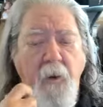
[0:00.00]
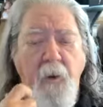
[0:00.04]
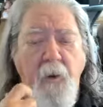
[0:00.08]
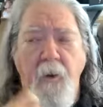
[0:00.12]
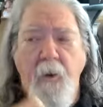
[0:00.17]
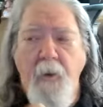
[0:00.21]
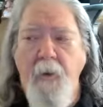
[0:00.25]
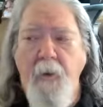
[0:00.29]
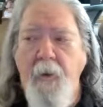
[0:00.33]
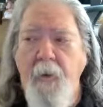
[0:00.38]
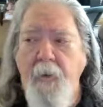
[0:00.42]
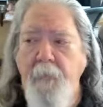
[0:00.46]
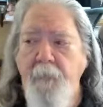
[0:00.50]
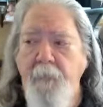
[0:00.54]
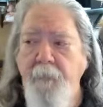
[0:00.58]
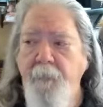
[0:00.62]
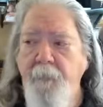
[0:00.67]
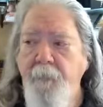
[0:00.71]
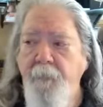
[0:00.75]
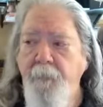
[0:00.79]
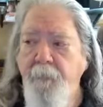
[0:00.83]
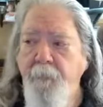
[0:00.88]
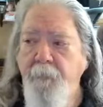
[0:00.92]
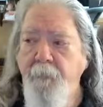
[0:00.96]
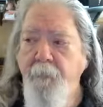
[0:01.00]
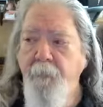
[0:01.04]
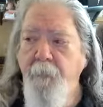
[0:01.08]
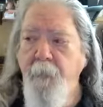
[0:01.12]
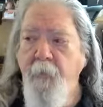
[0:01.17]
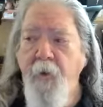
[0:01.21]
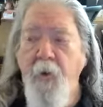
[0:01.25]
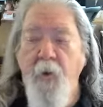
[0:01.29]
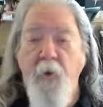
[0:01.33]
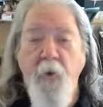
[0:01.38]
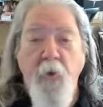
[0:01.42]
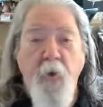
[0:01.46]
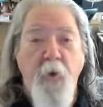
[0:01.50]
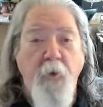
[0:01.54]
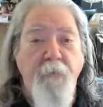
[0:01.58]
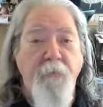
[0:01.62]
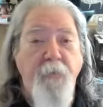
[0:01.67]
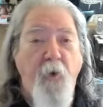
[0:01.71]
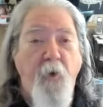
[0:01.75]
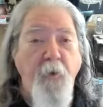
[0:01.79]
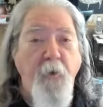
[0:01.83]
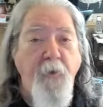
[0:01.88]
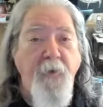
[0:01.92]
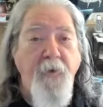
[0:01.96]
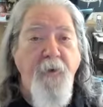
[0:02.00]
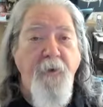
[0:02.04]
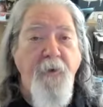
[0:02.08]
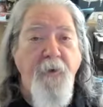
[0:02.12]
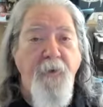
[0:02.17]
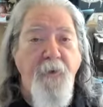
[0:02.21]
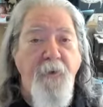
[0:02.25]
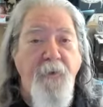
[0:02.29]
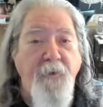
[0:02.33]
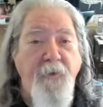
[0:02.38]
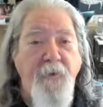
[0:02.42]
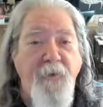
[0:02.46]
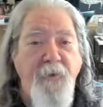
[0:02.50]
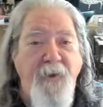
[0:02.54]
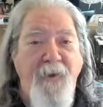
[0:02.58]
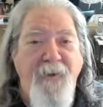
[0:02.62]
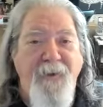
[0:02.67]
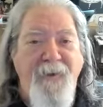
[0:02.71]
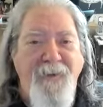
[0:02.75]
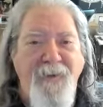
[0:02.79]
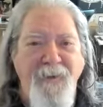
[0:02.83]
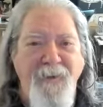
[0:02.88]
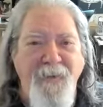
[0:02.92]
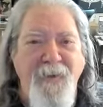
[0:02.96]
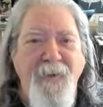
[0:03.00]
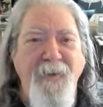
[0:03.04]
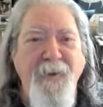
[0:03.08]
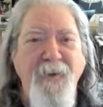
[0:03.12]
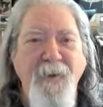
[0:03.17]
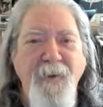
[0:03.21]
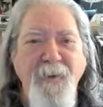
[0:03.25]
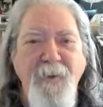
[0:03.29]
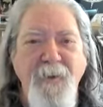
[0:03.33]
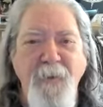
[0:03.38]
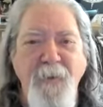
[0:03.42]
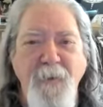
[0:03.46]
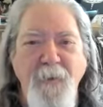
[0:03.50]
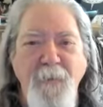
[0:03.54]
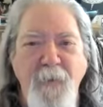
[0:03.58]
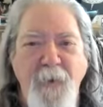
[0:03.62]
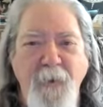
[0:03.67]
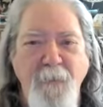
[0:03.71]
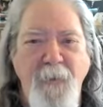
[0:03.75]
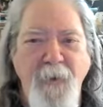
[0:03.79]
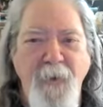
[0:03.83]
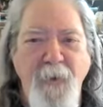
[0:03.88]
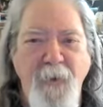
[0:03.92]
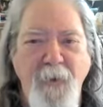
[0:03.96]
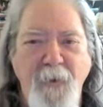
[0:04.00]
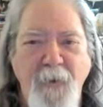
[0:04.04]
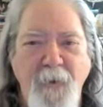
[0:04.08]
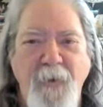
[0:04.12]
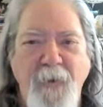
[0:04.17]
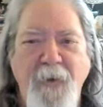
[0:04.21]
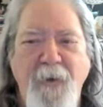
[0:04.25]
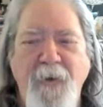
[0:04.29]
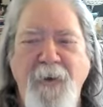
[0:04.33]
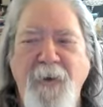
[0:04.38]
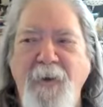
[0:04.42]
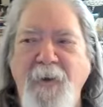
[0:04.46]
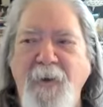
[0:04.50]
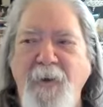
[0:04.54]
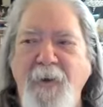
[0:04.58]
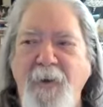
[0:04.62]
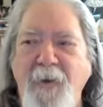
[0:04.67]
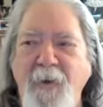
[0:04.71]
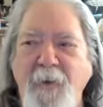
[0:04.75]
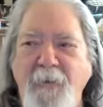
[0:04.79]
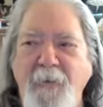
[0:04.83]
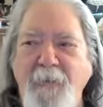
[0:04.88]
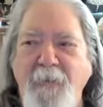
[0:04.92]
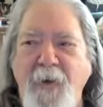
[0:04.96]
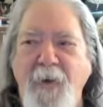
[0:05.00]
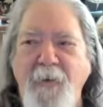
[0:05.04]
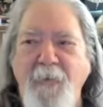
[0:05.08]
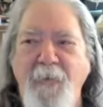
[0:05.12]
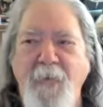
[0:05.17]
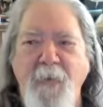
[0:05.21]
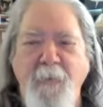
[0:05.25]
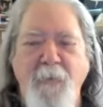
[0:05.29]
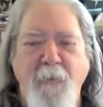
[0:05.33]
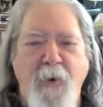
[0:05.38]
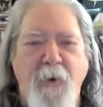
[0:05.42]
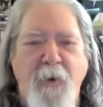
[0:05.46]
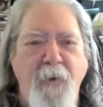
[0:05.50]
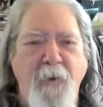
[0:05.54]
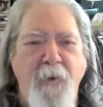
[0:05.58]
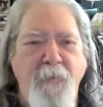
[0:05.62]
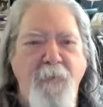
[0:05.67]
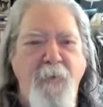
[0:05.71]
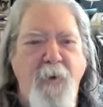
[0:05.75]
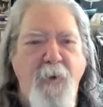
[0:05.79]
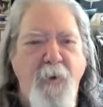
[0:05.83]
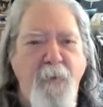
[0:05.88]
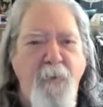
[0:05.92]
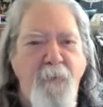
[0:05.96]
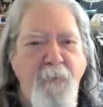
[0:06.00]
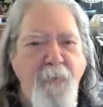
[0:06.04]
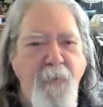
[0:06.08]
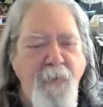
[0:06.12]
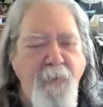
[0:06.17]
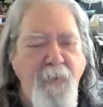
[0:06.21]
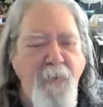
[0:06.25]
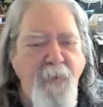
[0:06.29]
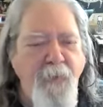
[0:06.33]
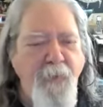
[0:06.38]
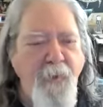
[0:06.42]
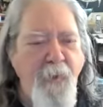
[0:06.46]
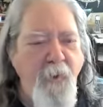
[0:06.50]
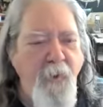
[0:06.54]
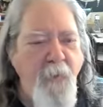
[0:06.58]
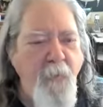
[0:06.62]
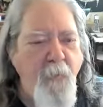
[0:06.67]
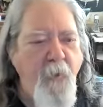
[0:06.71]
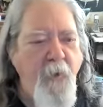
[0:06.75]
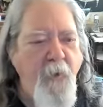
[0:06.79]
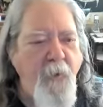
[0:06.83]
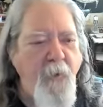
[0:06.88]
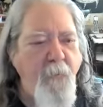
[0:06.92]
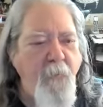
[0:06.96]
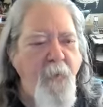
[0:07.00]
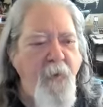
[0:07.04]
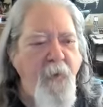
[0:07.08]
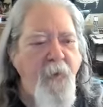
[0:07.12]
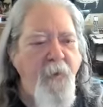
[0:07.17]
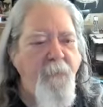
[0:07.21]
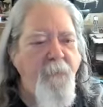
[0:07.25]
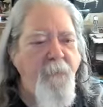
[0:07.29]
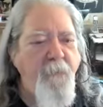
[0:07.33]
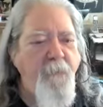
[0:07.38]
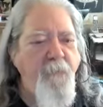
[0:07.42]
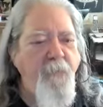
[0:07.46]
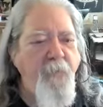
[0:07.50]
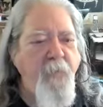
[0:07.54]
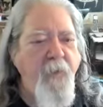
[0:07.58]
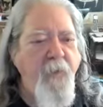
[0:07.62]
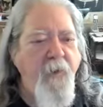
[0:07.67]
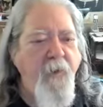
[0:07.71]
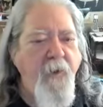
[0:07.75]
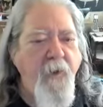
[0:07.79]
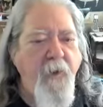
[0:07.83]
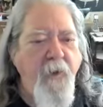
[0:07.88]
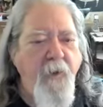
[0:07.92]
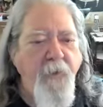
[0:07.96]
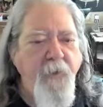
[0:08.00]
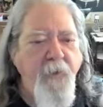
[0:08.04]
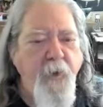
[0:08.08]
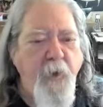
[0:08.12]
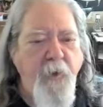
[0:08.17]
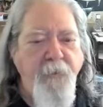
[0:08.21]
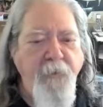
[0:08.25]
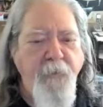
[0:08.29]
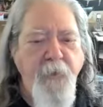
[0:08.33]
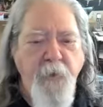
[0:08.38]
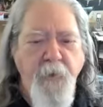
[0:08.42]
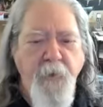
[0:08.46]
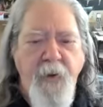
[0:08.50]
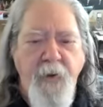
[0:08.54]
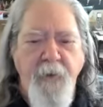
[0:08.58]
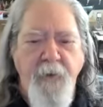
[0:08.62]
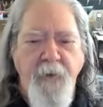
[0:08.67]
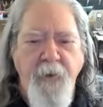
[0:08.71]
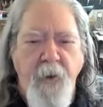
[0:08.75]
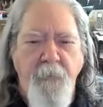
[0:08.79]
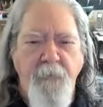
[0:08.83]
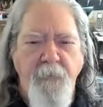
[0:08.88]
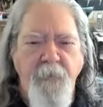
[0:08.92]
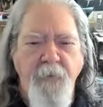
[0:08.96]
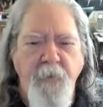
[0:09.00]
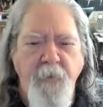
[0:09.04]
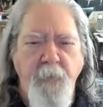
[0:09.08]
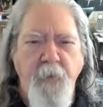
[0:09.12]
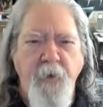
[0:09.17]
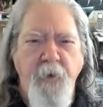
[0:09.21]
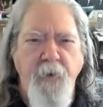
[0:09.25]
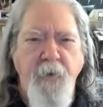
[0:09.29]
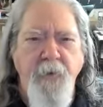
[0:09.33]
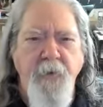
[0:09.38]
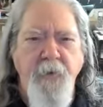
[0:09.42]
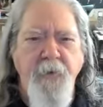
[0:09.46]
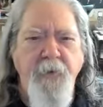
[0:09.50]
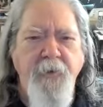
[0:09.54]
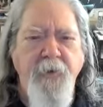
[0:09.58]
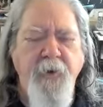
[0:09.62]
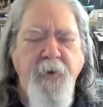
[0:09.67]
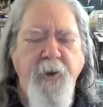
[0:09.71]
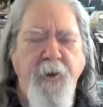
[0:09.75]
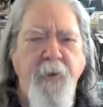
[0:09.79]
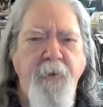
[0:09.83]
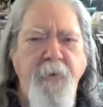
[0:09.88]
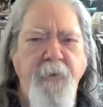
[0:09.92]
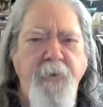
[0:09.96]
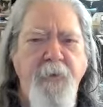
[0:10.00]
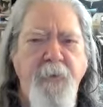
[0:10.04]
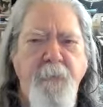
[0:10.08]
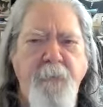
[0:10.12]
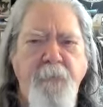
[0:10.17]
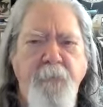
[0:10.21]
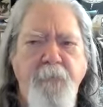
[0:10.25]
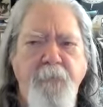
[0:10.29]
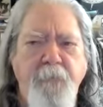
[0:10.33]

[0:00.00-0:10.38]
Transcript: uh, um, look forward to this. This may be your, your favorite part of our Sunday morning meeting. So if you get comfortable in your chairs,